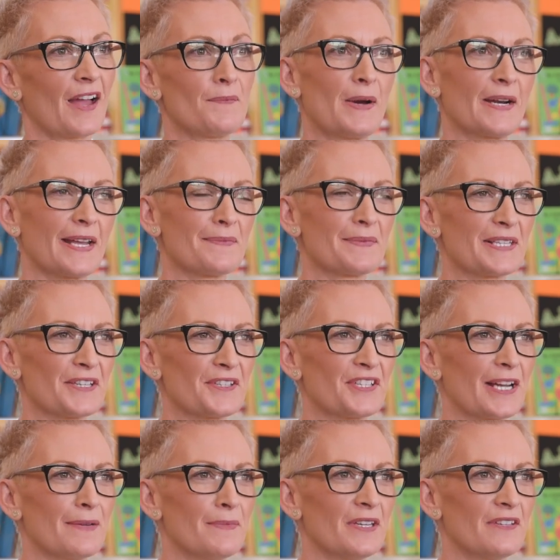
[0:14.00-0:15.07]
My name's Sarah
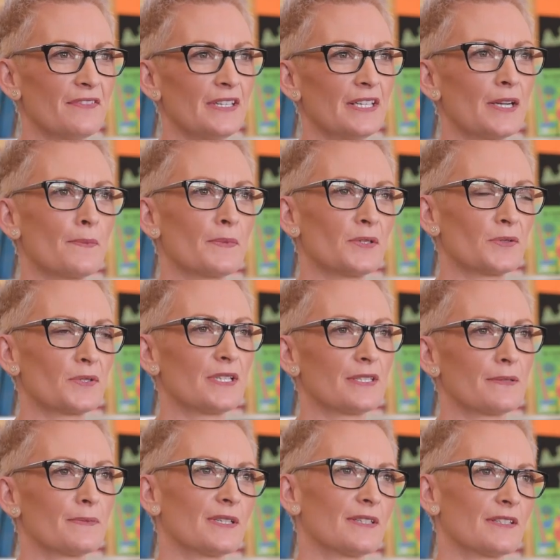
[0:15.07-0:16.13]
J Murphy and I'm an
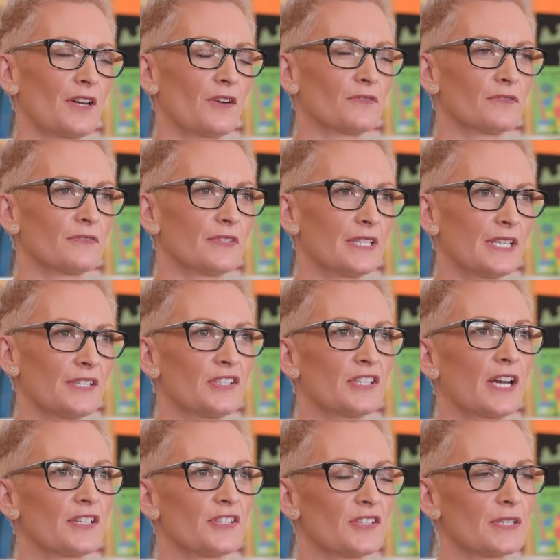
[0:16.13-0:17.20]
autism consultant for the
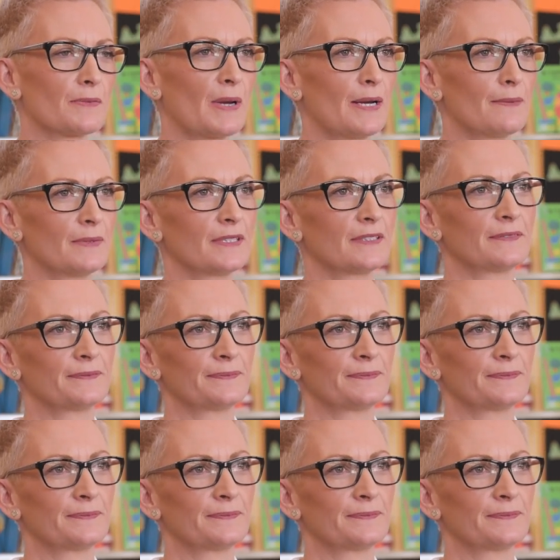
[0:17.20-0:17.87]
Education Department.